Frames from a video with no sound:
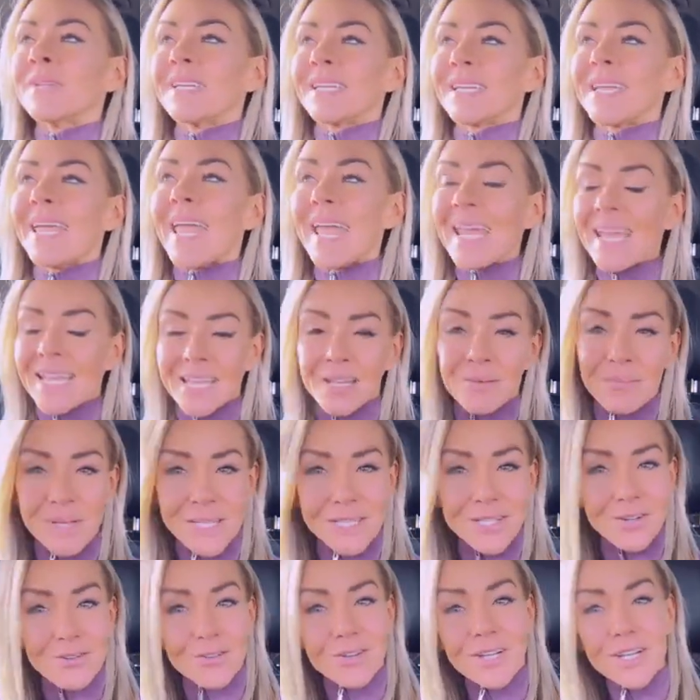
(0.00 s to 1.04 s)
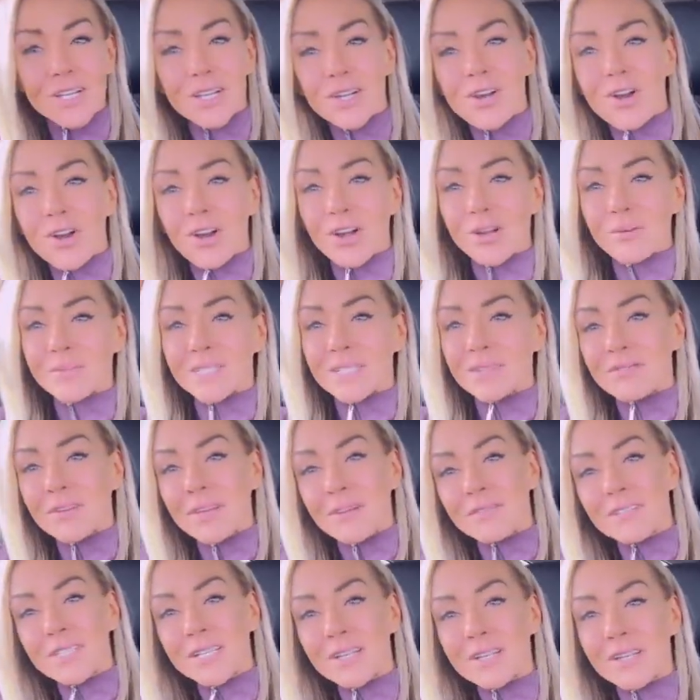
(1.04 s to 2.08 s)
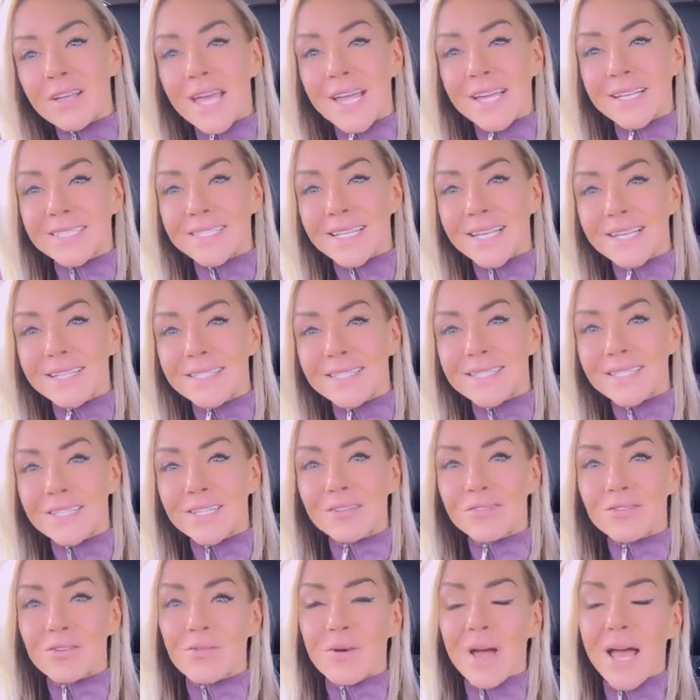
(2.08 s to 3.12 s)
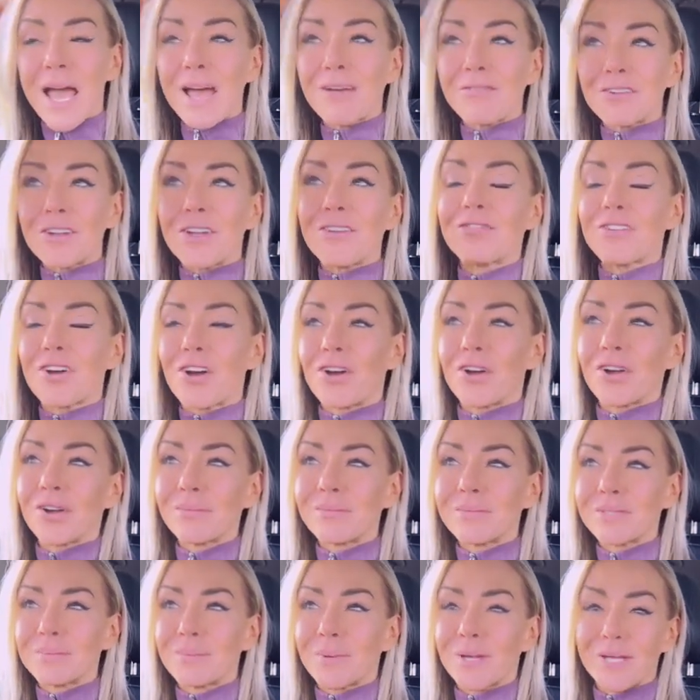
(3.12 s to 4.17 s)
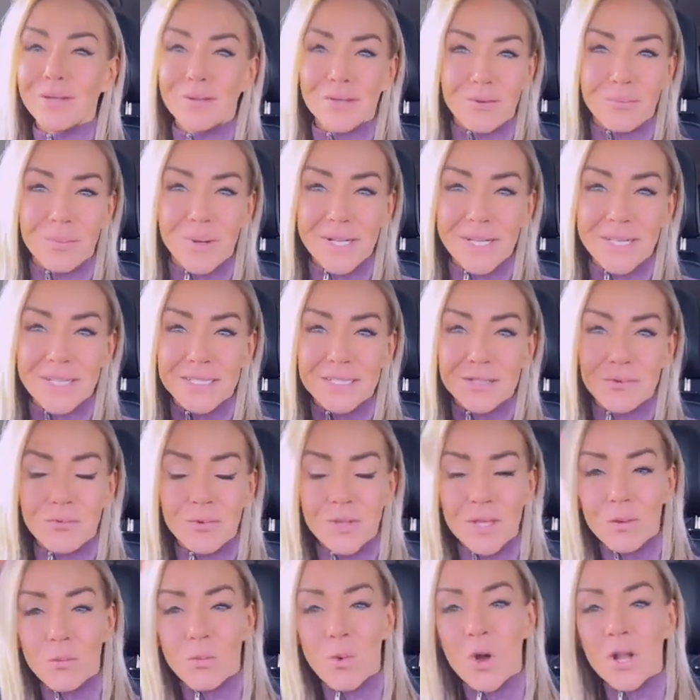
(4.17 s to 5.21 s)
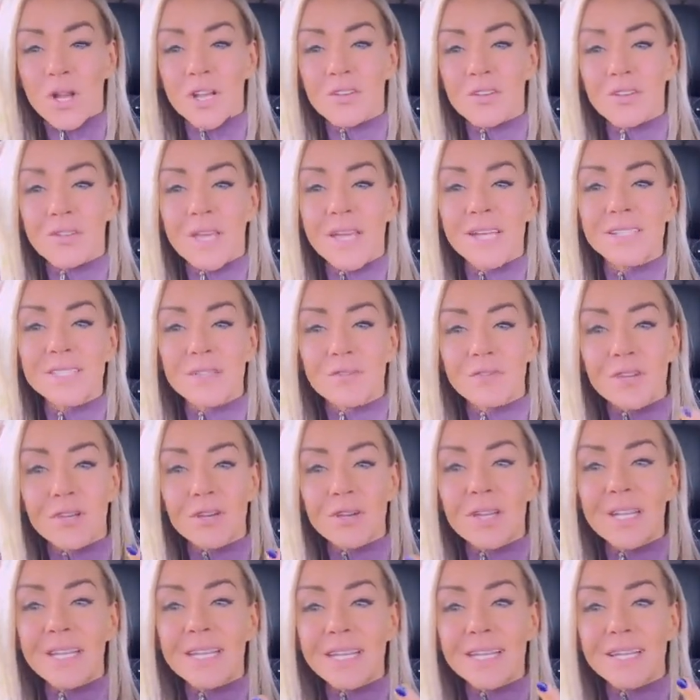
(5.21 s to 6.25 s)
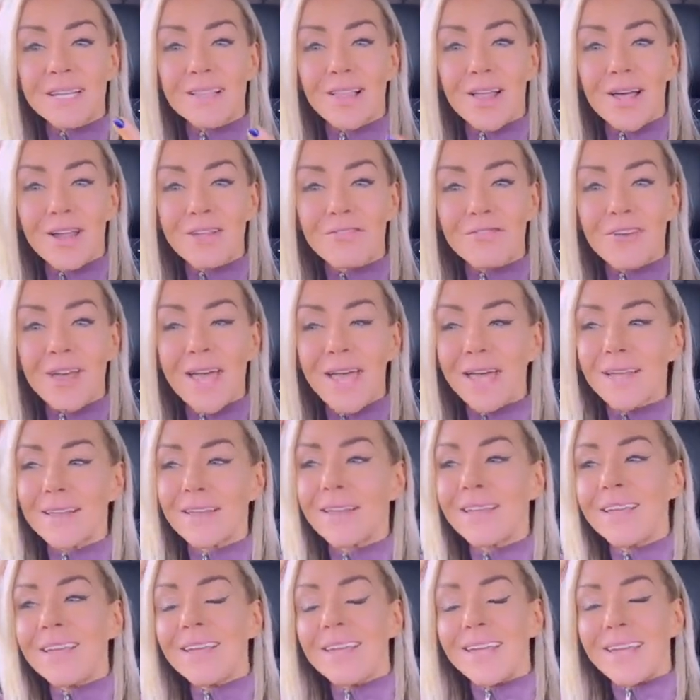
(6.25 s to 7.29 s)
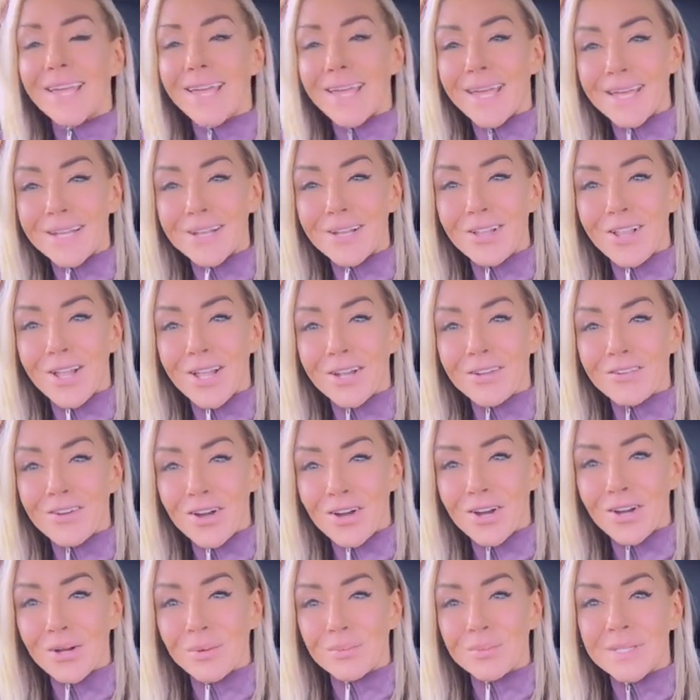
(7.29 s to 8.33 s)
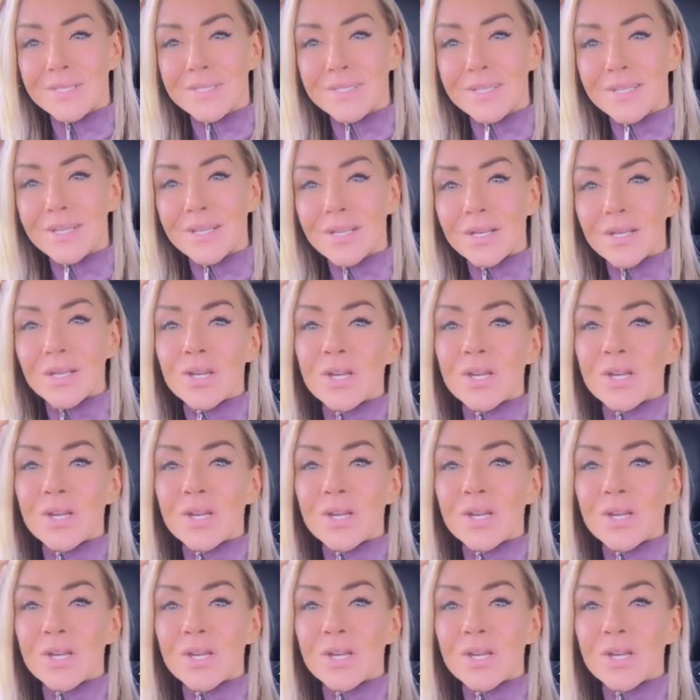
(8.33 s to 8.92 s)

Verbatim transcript: It can be turned into carbs if you have a ton of excess and you don't have enough carbs, but your body doesn't really want to do that. So if you're eating a lot of fat and a lot of carbs,